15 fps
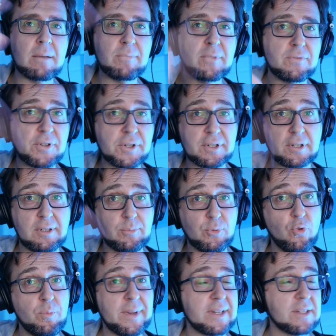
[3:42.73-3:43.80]
vertical
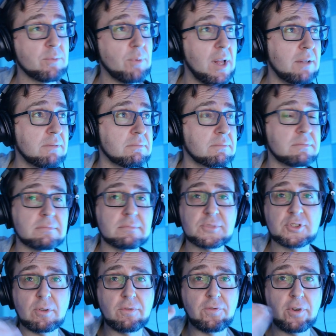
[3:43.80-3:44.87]
movement as well.
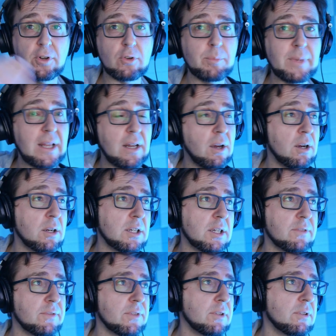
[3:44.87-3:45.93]
So follow me along
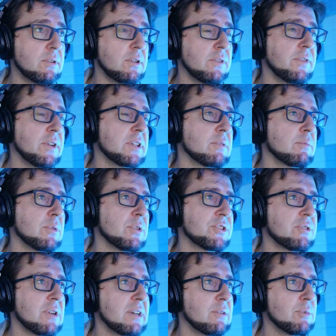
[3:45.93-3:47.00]
if you were
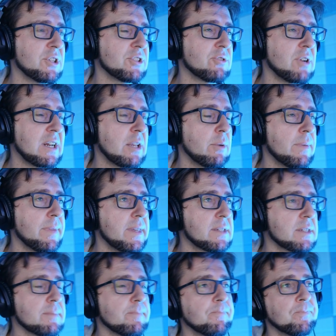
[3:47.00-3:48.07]
struggling with
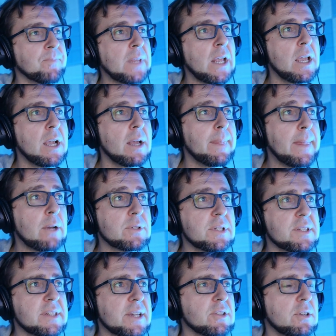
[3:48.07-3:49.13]
this. Now this
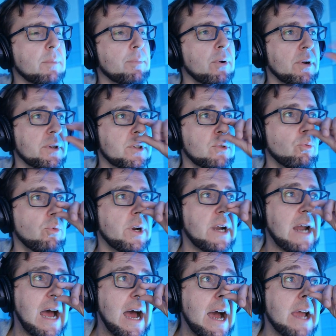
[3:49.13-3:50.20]
is actually the point where
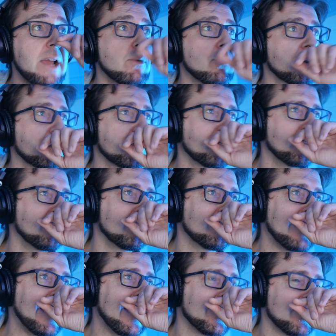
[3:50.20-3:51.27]
I want to
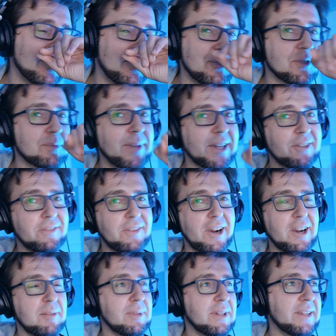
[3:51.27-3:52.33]
actually use better
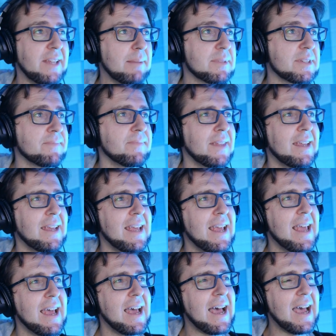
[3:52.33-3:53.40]
variable names.
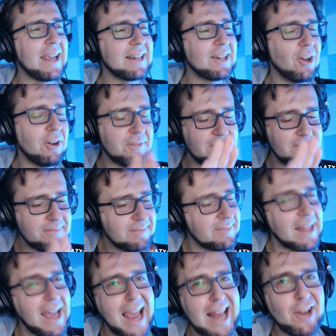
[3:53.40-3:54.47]
I love
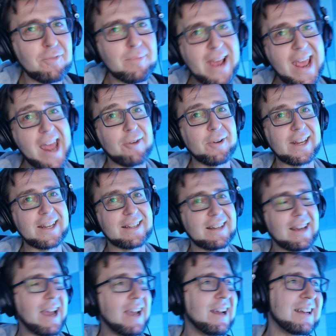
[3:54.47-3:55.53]
my Harry.
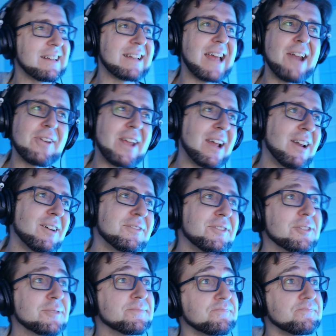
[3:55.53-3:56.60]
Harry, I love you.